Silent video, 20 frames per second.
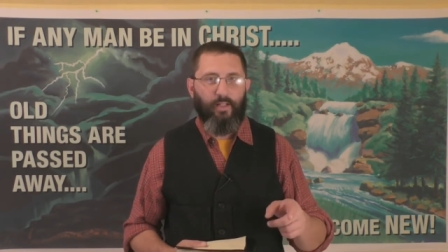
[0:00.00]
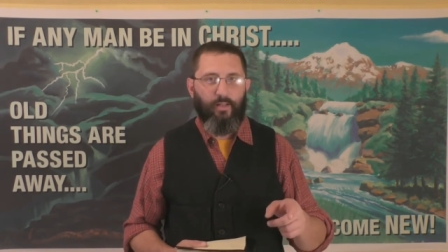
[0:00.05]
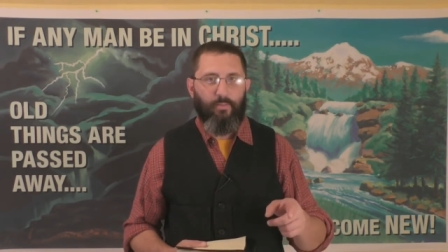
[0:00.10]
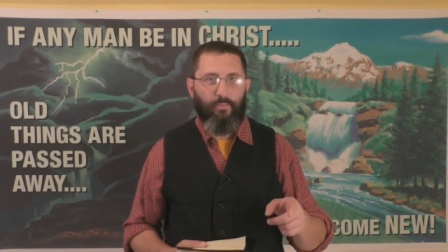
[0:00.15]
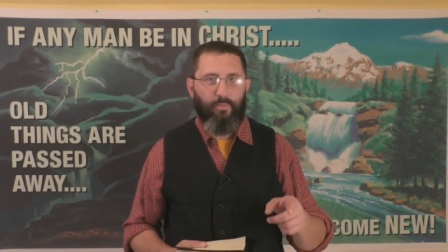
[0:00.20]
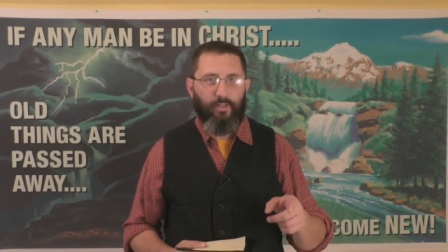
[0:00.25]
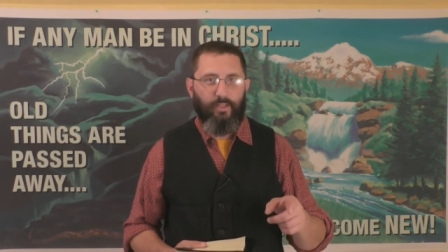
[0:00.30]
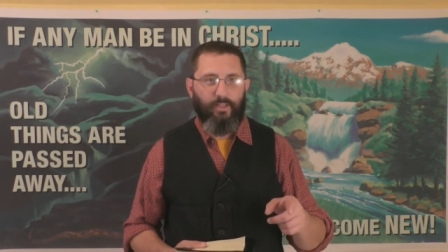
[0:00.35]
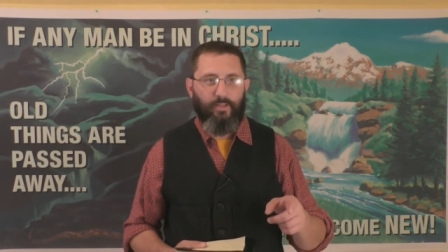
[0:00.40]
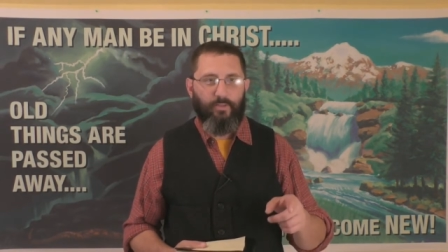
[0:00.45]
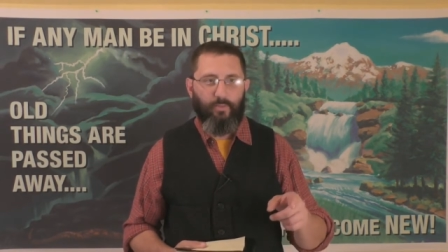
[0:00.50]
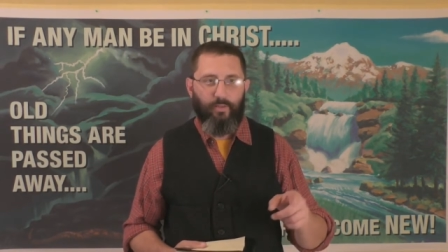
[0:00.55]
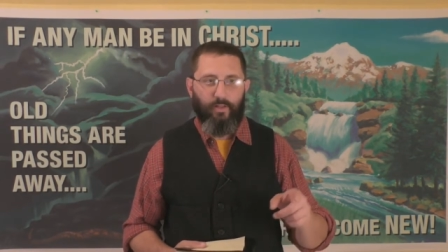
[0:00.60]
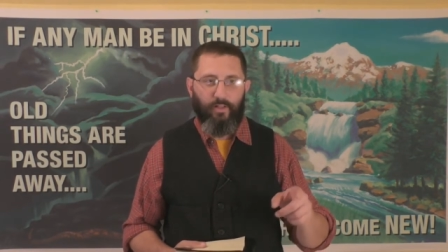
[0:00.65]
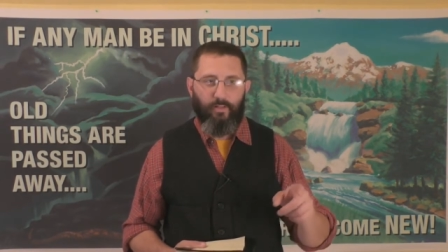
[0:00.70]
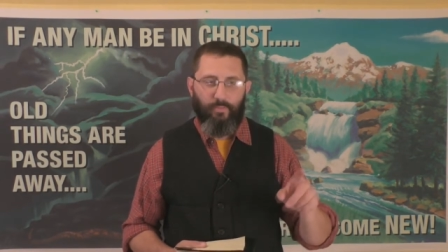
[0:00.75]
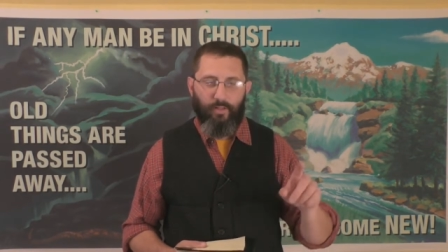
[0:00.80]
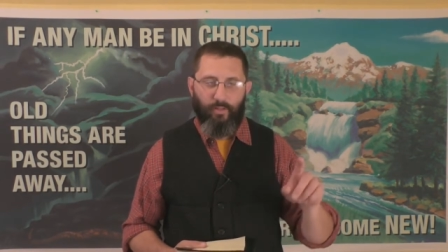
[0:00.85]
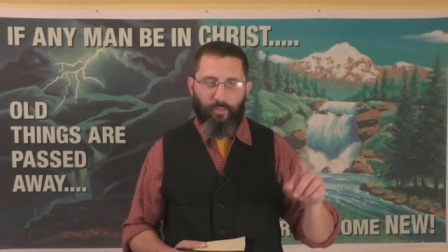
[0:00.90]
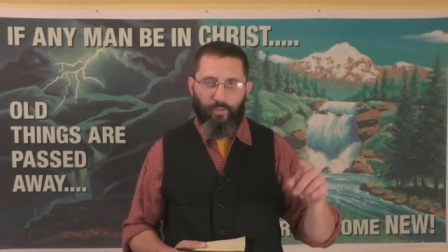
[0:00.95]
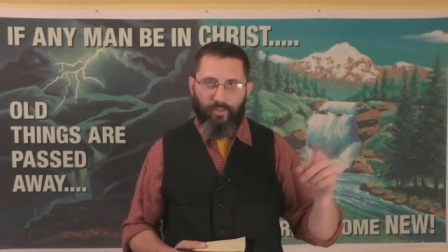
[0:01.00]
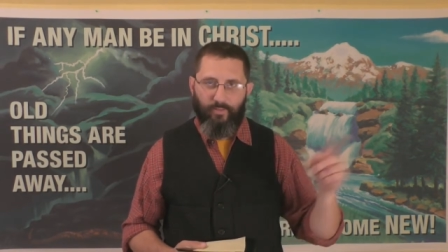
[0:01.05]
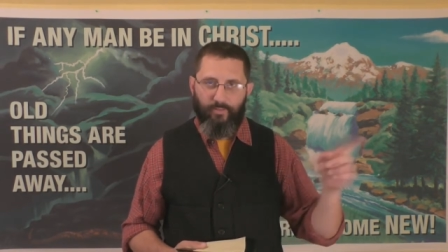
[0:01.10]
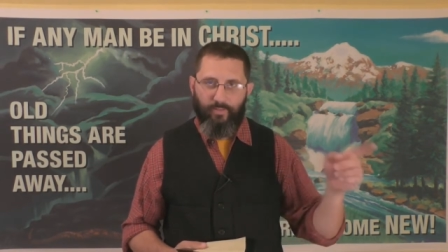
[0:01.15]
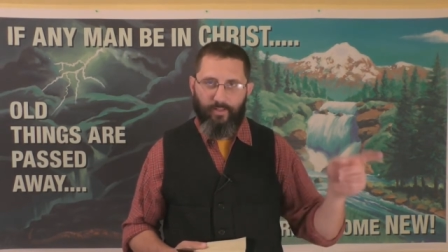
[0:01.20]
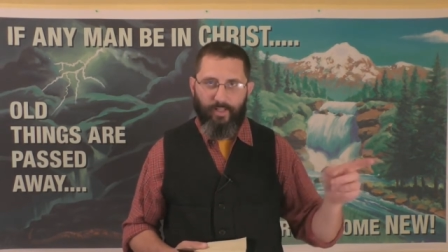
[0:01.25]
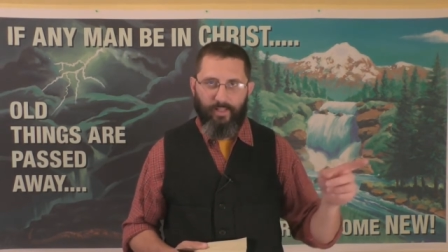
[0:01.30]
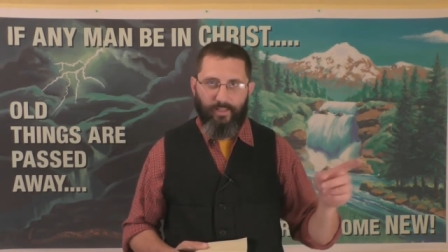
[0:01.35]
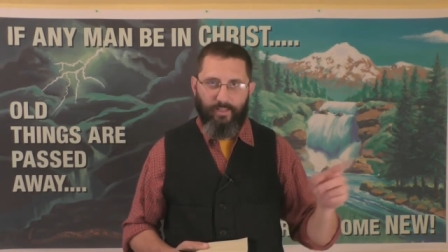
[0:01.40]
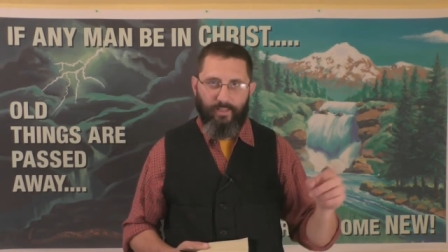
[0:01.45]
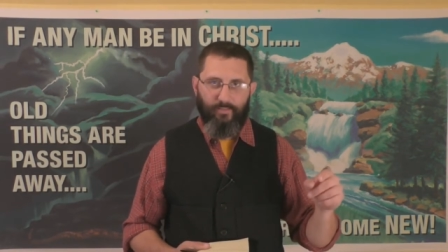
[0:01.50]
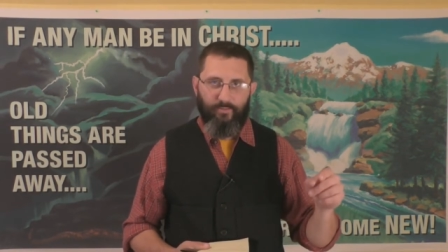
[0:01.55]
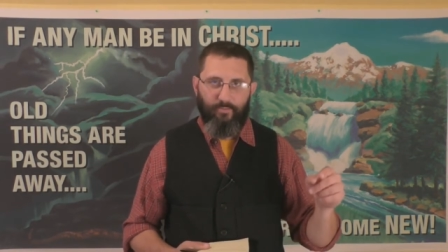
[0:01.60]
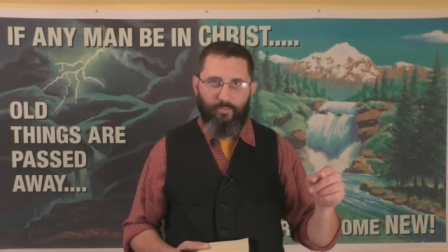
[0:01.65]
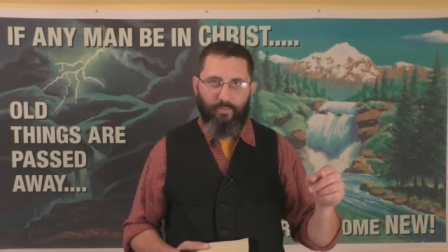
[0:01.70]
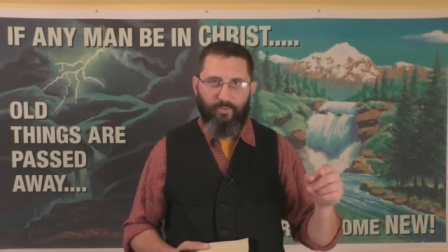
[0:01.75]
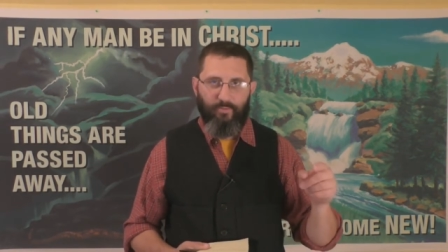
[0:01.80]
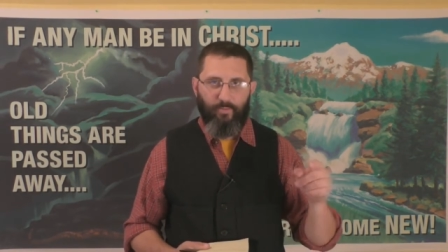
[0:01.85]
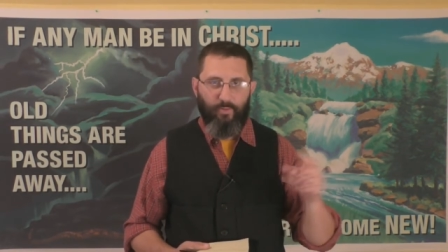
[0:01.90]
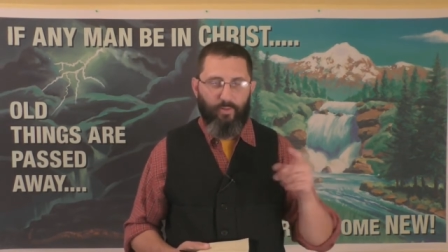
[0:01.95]
a place where my wife and I
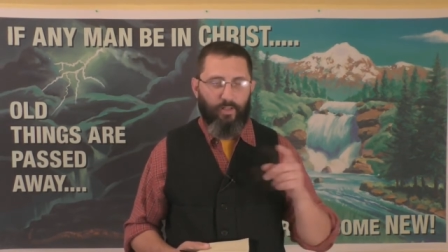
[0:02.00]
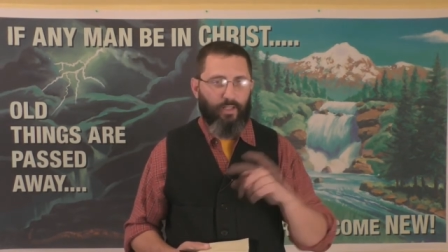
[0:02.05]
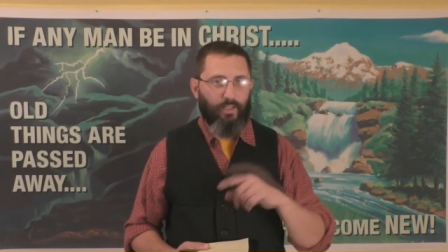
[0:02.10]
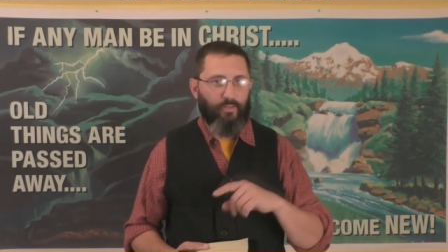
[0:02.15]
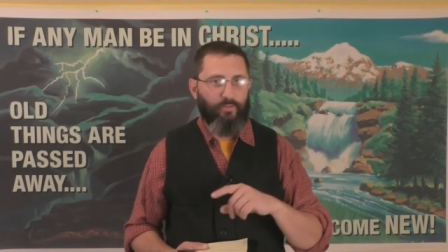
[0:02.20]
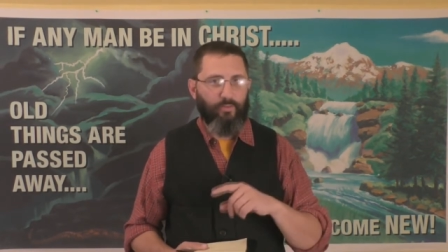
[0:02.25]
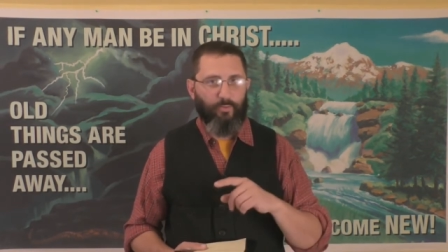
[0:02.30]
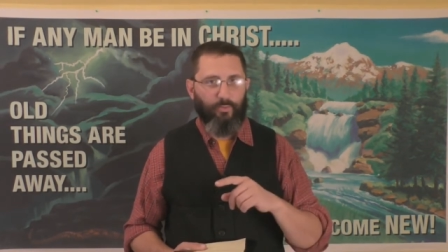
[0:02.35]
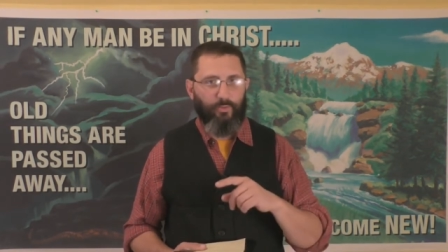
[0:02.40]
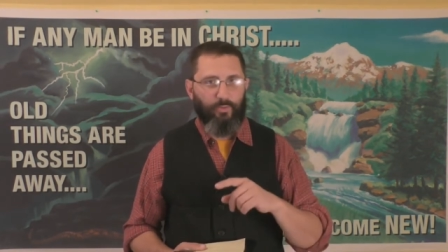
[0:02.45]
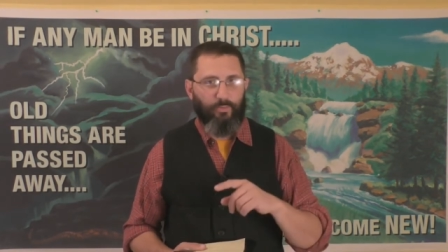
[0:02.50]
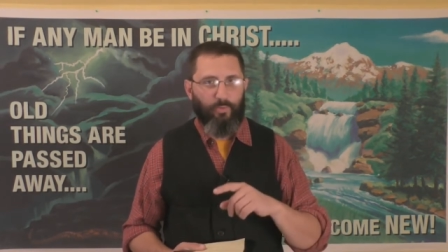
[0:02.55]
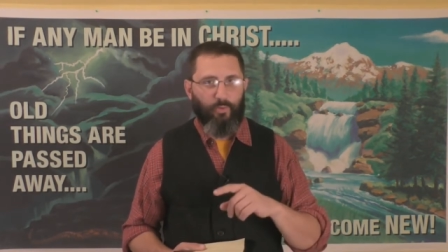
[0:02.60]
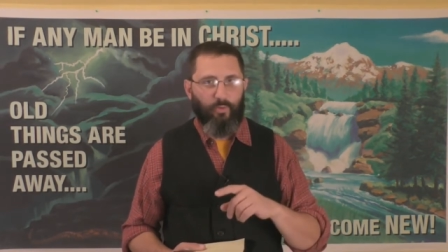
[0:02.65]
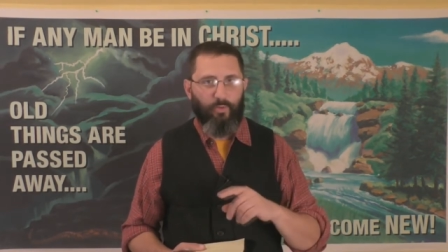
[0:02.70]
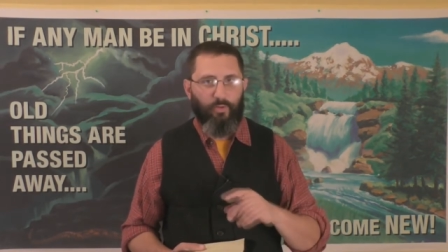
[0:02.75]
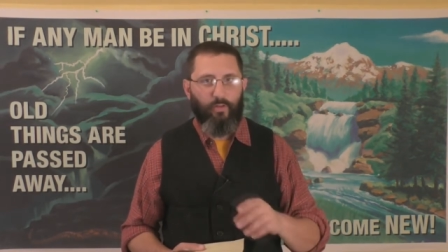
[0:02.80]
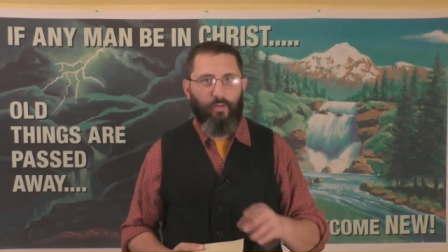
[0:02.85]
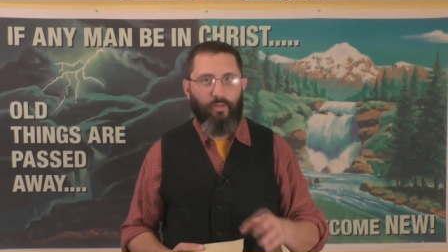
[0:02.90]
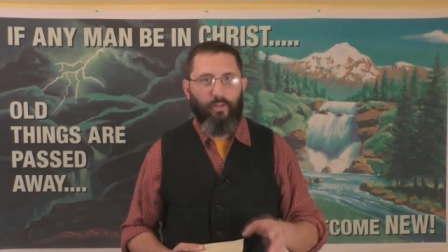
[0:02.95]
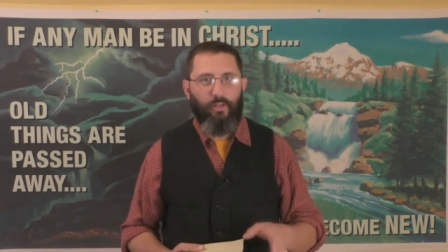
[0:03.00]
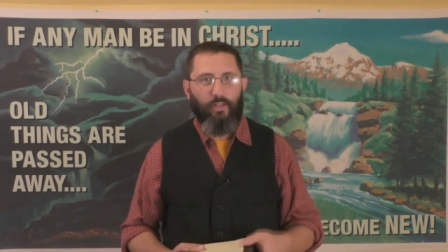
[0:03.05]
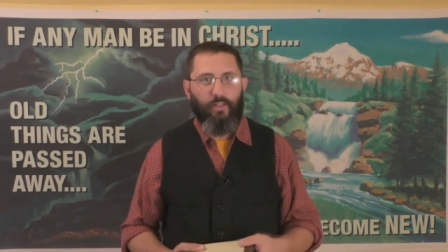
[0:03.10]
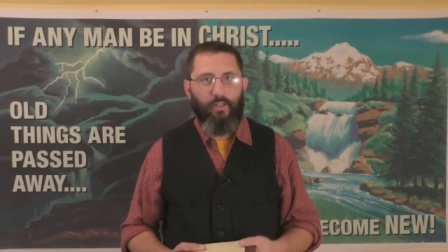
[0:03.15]
lived before Oliver was born.